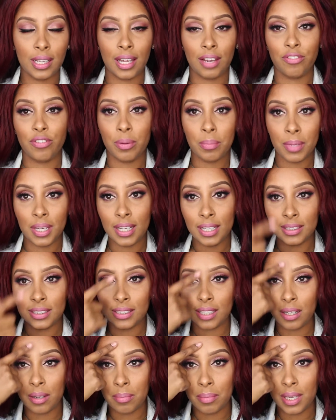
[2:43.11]
Like for me, it's
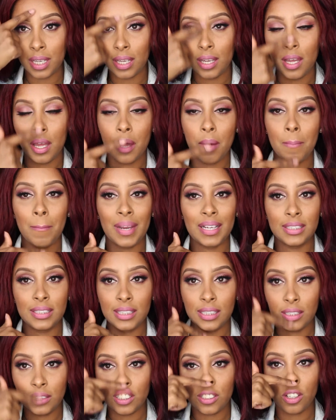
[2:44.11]
going to be my
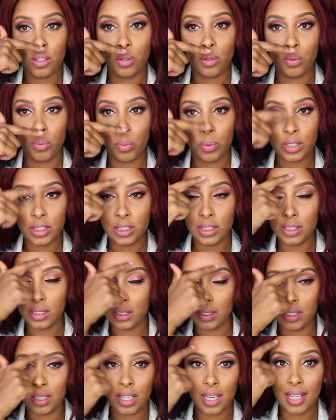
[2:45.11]
T-zone,
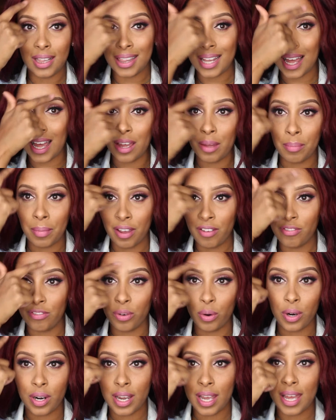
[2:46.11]
which a lot in my
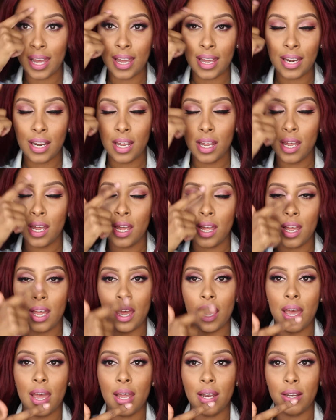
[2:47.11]
forehead,
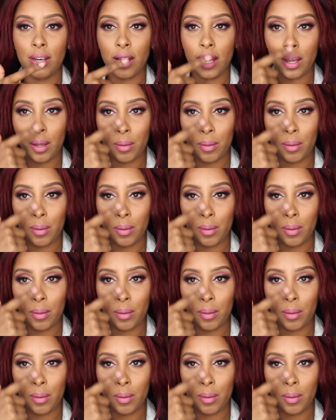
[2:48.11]
and